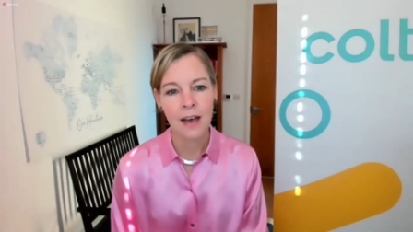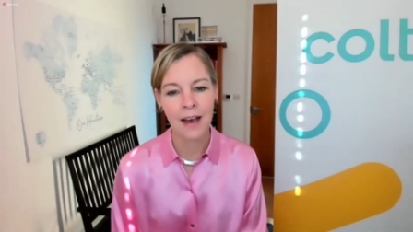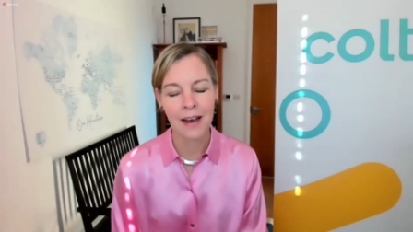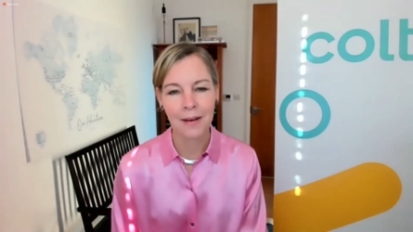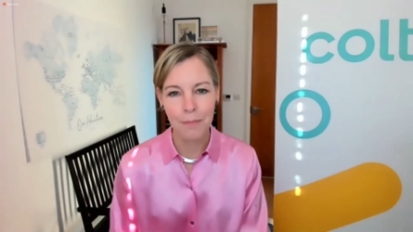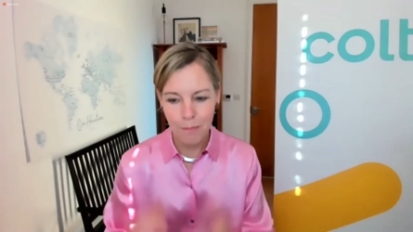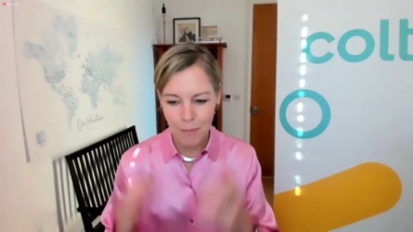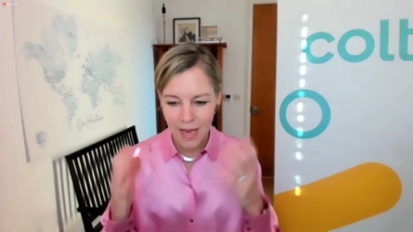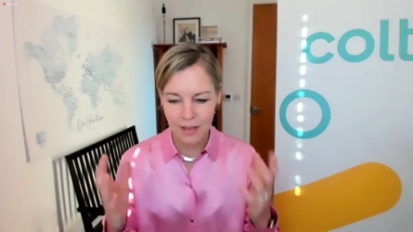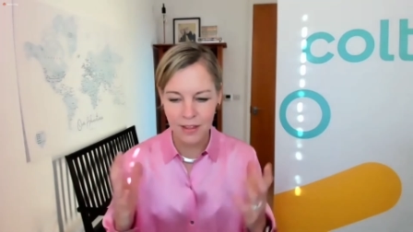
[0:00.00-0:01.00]
uh,
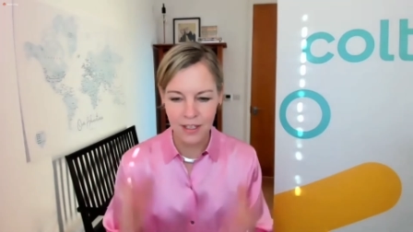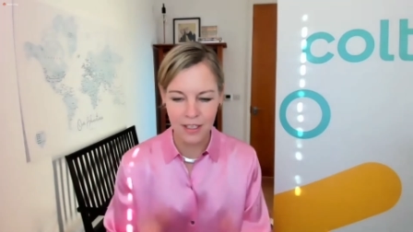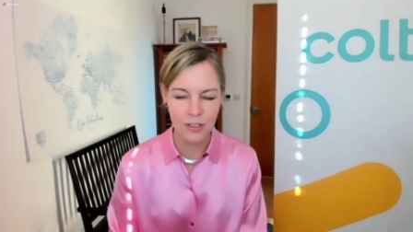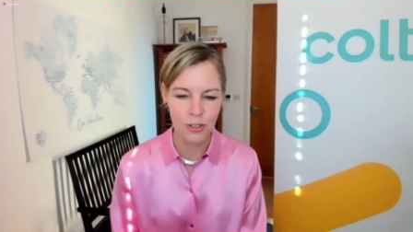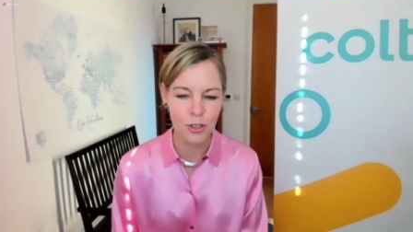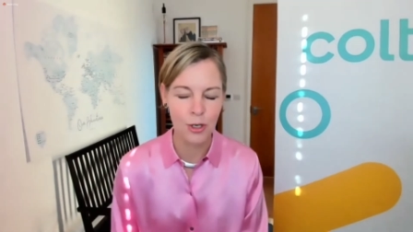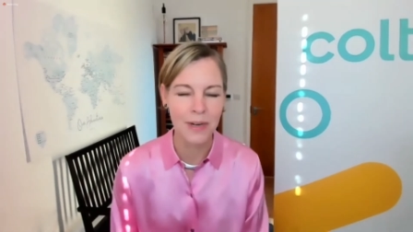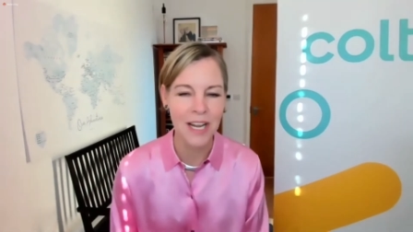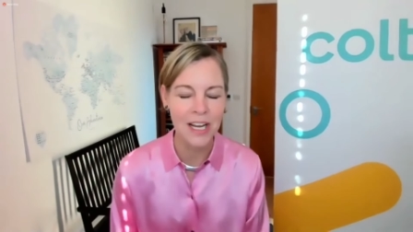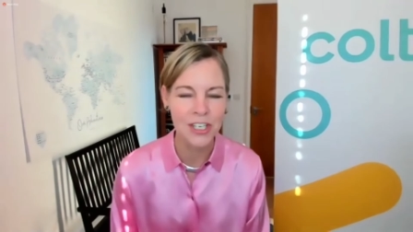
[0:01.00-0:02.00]
make the
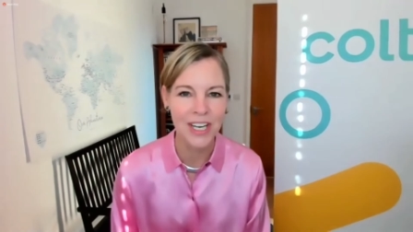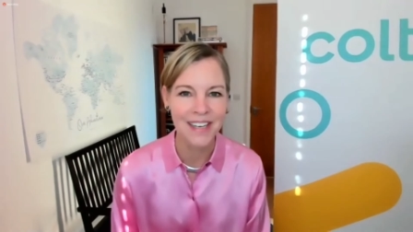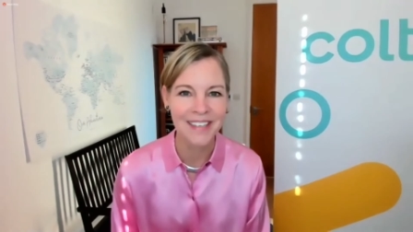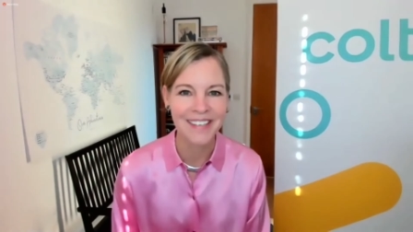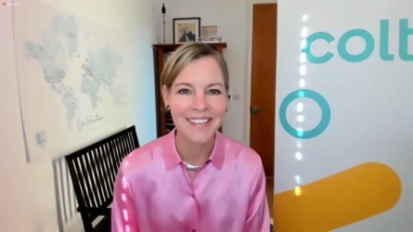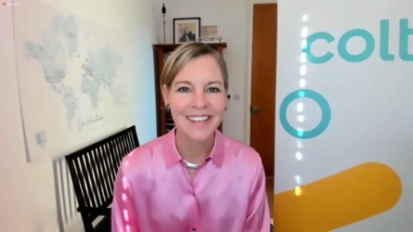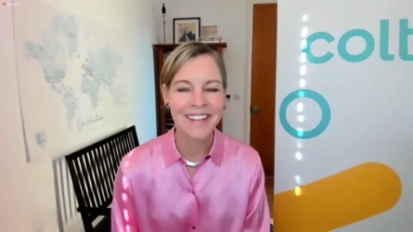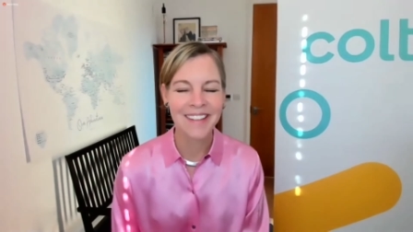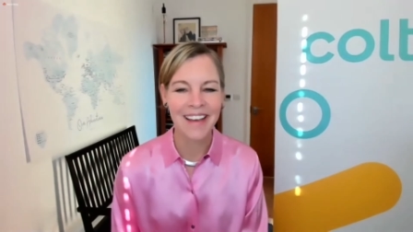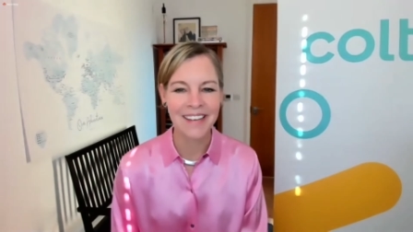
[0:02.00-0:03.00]
determination
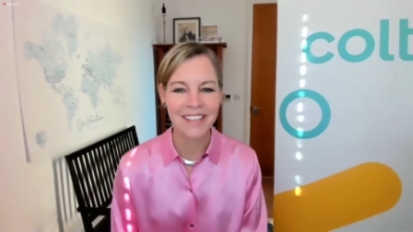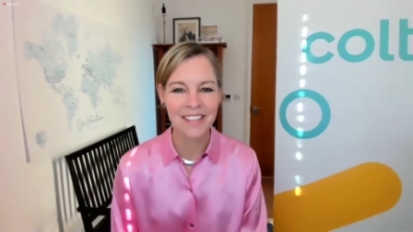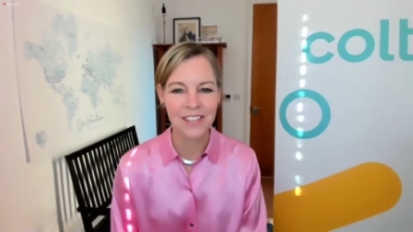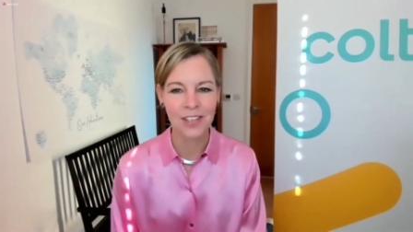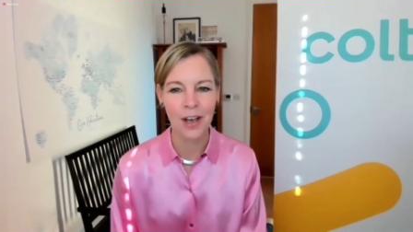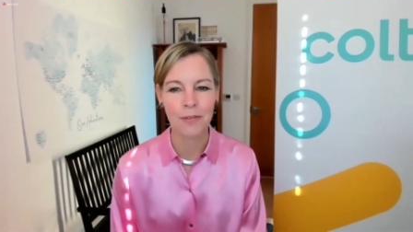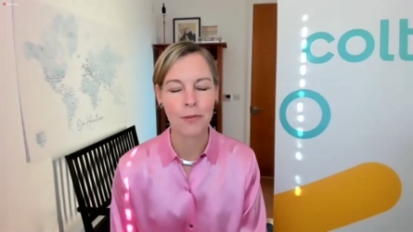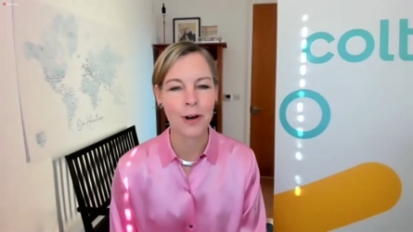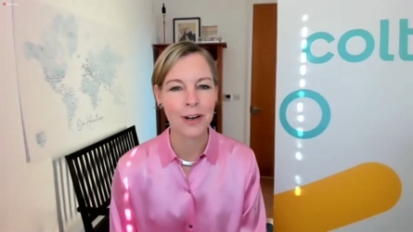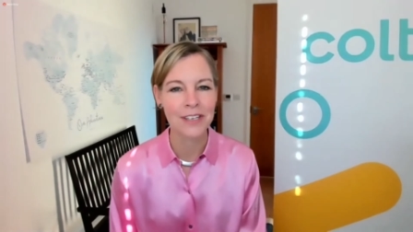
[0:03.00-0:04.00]
that
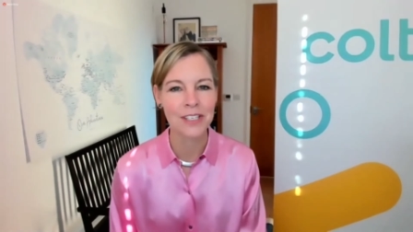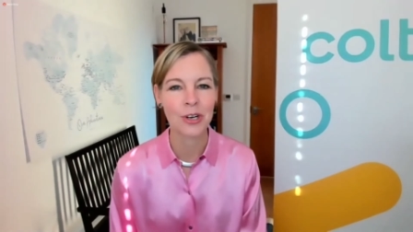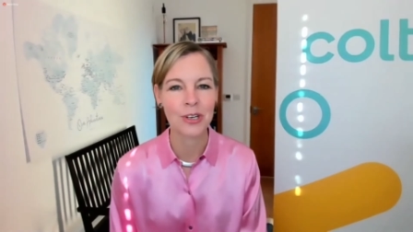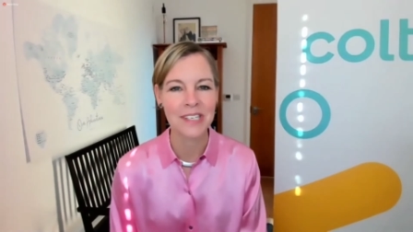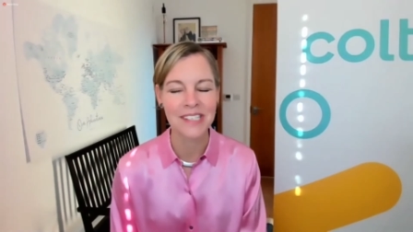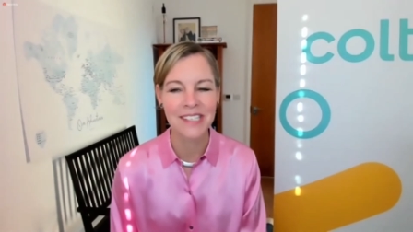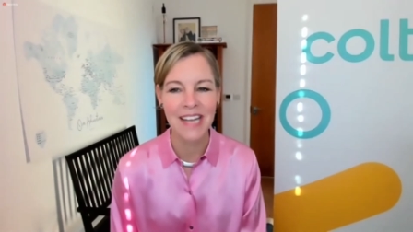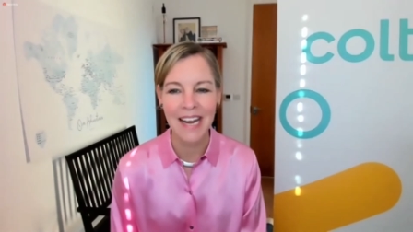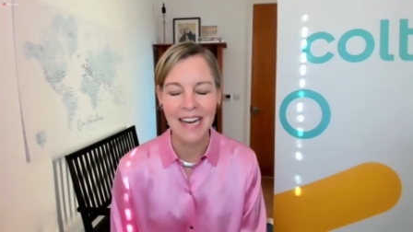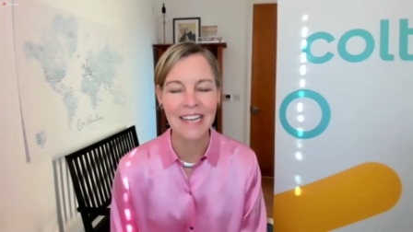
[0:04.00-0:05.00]
software is here to
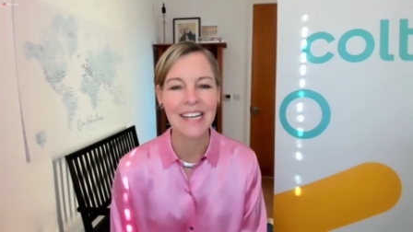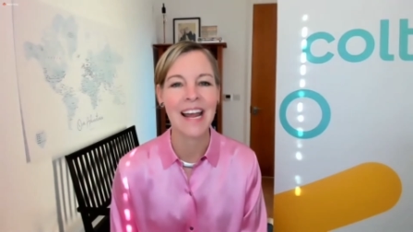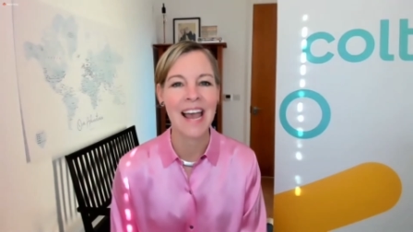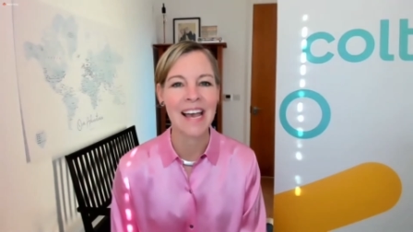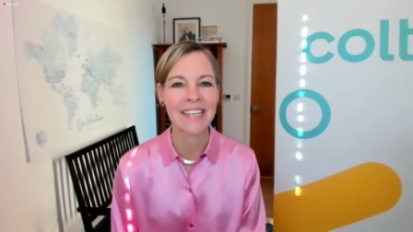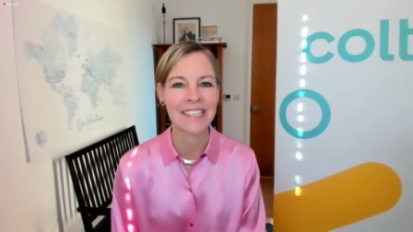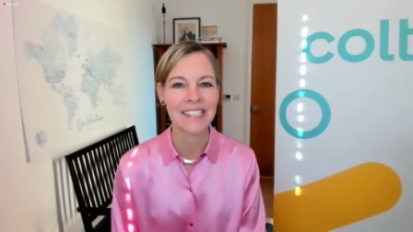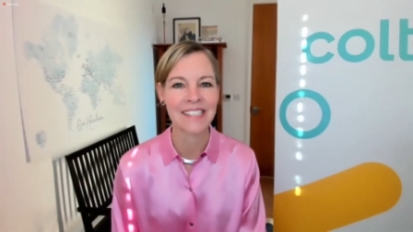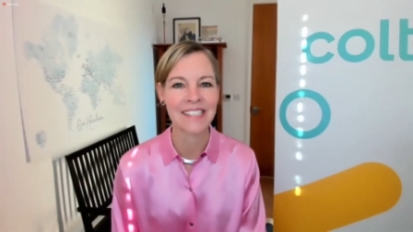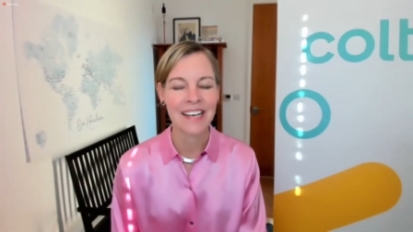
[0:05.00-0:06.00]
stay and
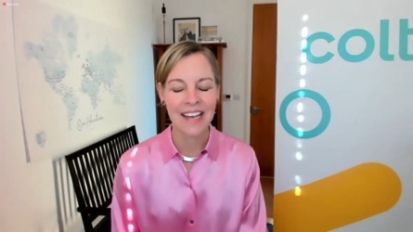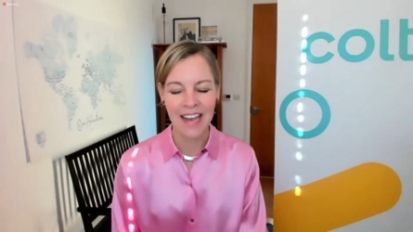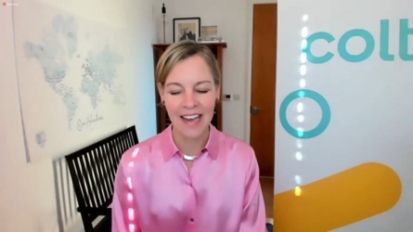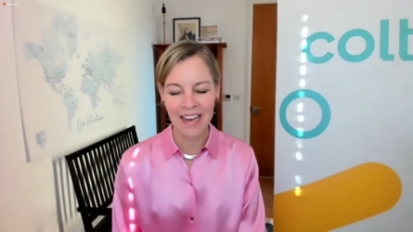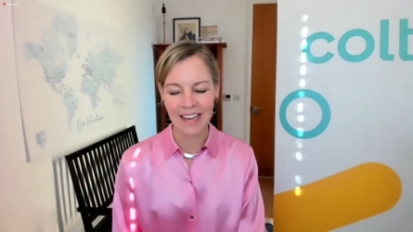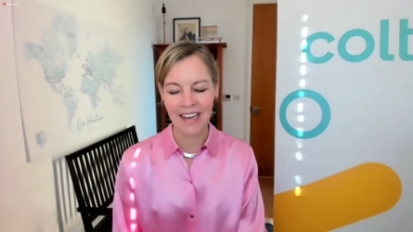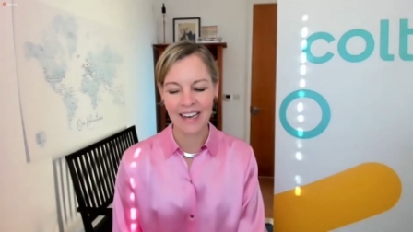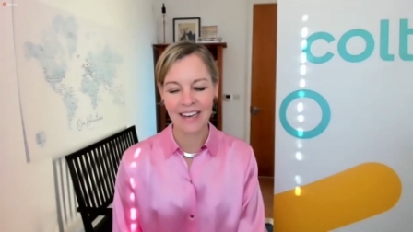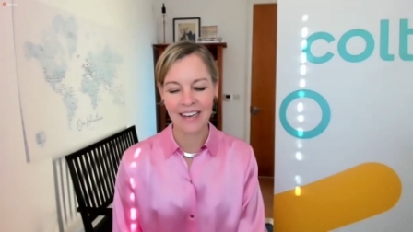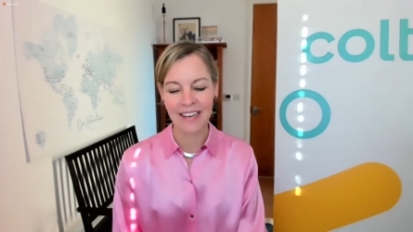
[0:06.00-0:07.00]
it's a uh,